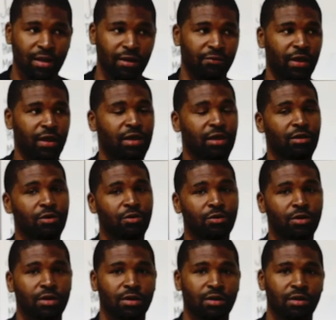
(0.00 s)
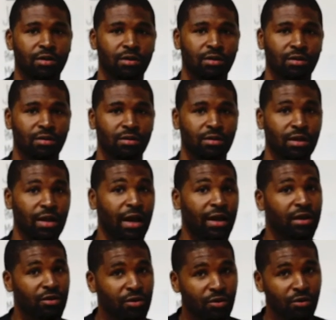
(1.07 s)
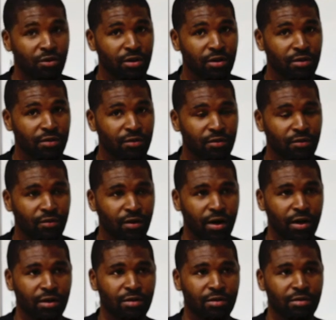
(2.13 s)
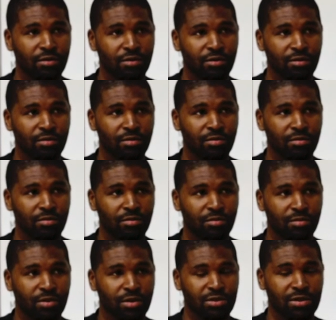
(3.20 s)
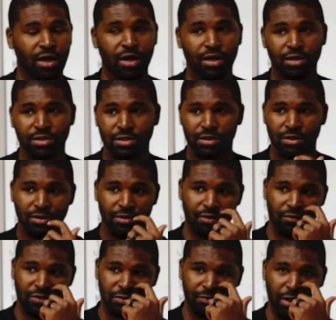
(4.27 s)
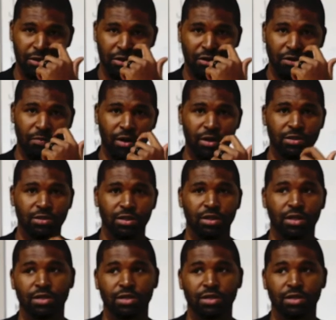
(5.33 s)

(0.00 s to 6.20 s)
And if they can do it, then I can do it, right? Because God doesn't respect a person.